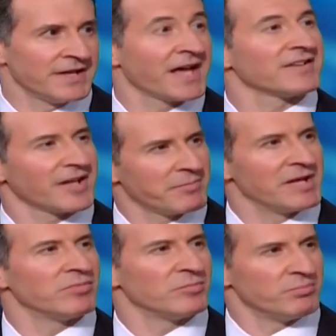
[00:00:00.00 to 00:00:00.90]
And not a lot of
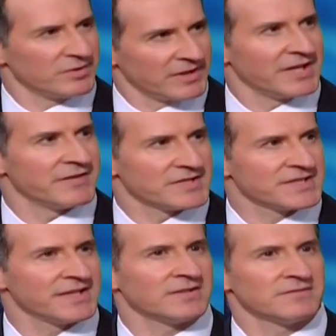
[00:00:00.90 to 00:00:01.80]
people believe it
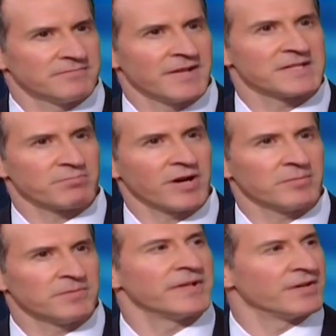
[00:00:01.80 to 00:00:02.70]
still. That's
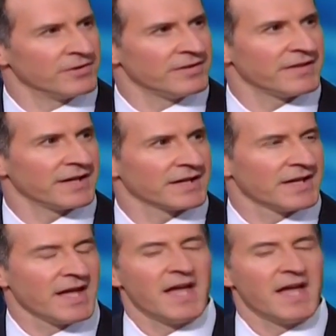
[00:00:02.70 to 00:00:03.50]
probably a good thing.